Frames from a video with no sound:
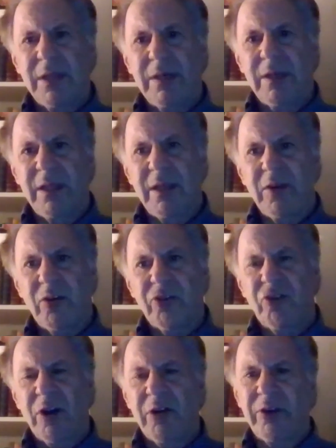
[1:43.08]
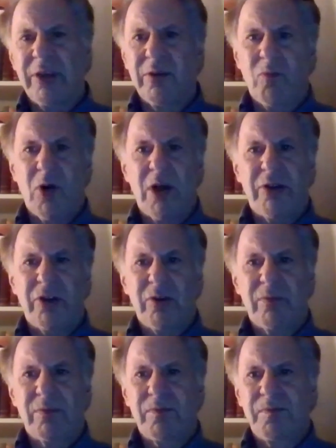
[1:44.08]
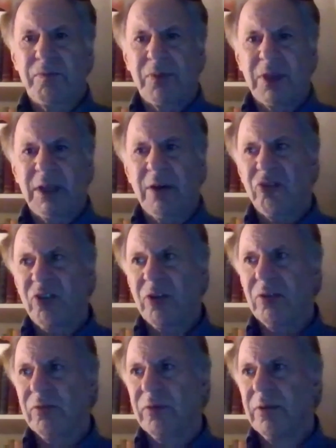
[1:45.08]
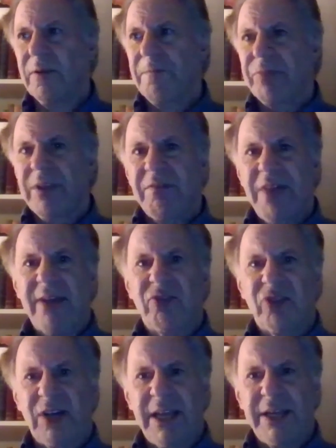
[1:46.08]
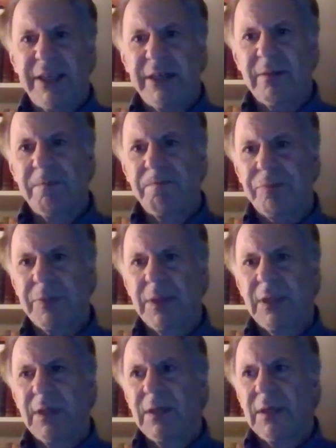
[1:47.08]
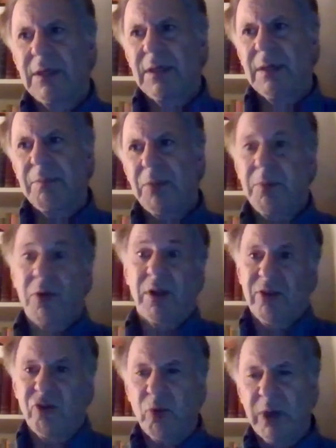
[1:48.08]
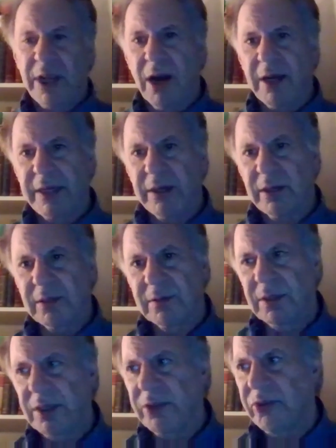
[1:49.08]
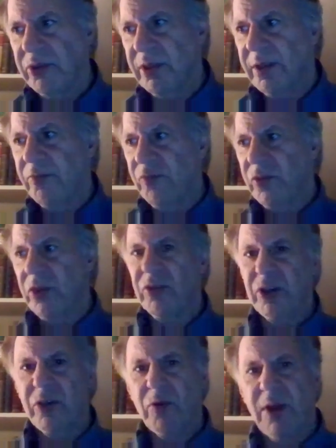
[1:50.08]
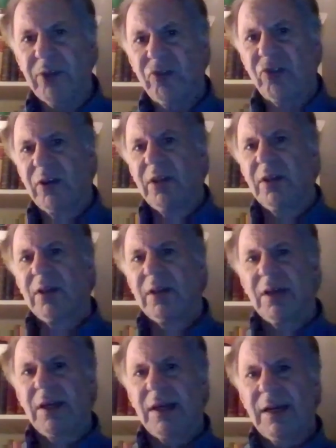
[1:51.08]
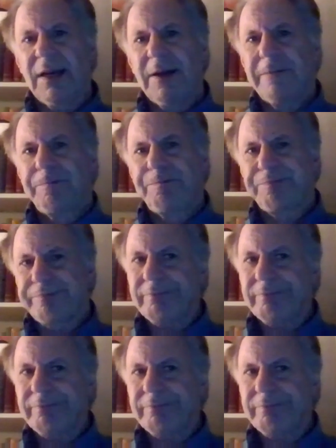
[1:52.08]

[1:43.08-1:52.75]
In Australia, while you're, still vaccinating people as we are here in the U.S., uh,